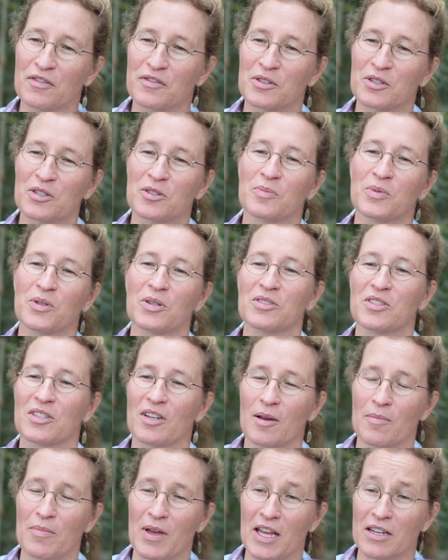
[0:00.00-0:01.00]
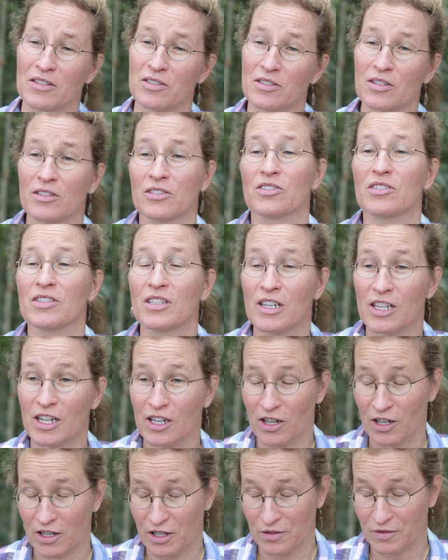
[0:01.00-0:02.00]
first birds that I banded are still
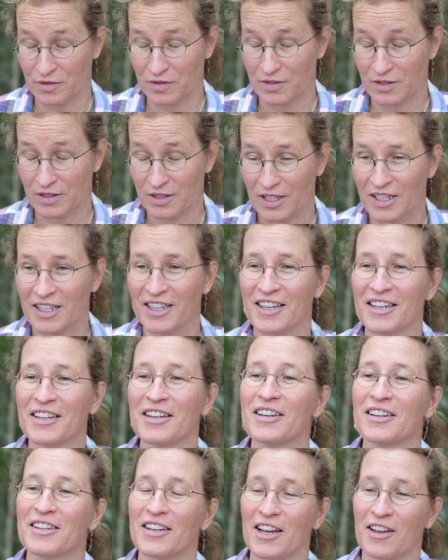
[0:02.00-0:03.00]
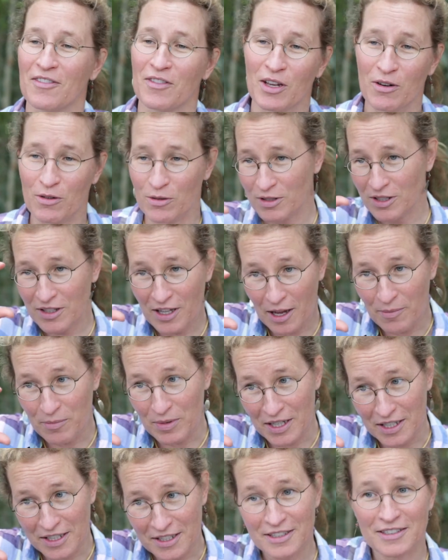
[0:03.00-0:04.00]
alive. And they're only that
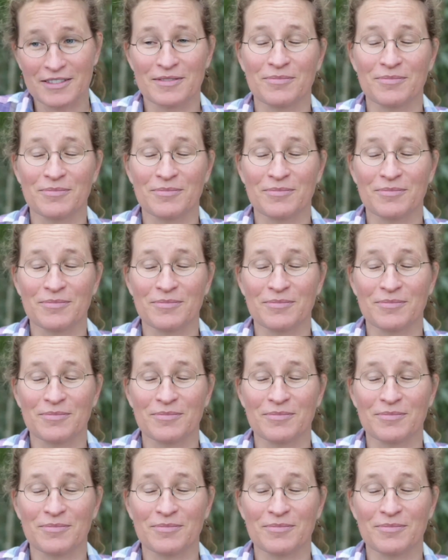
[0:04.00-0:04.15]
big,